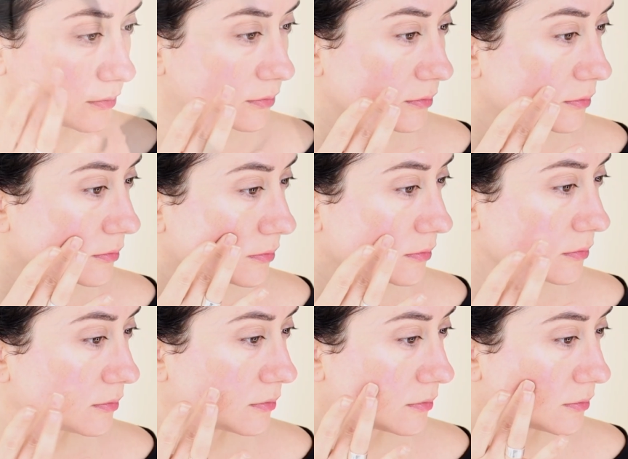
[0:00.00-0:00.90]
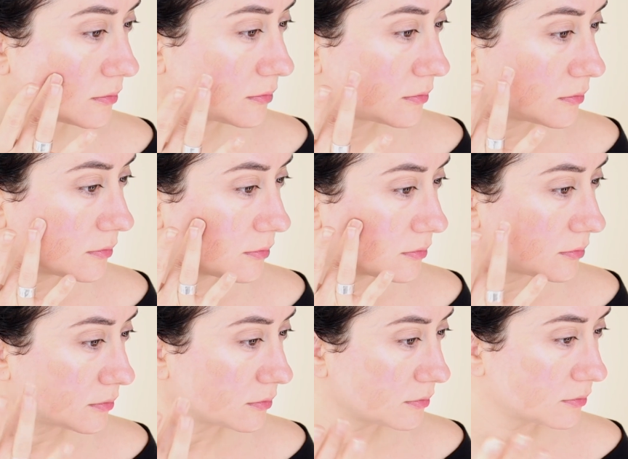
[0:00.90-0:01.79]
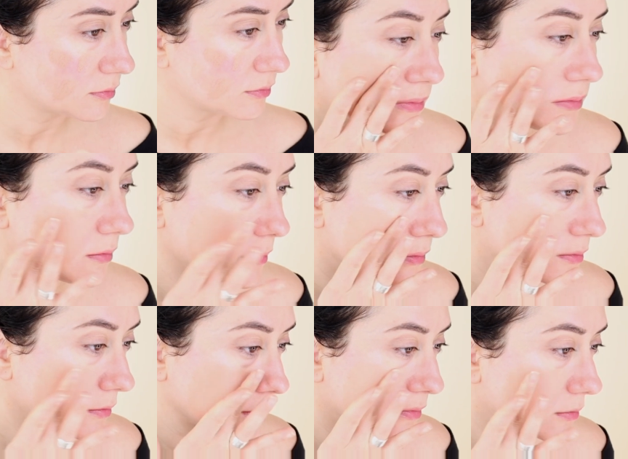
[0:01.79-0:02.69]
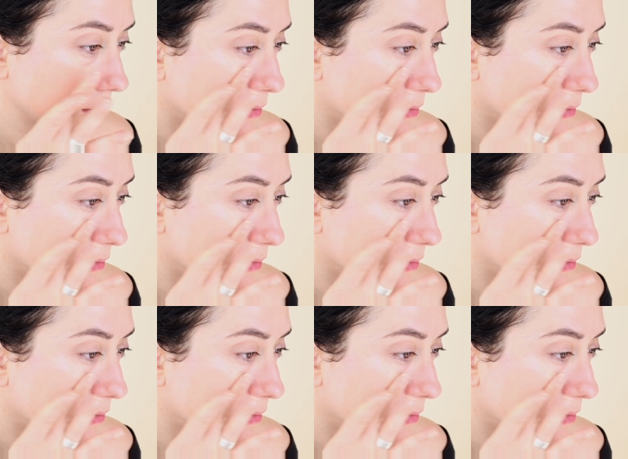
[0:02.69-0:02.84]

on top as much, although that was a little bit there.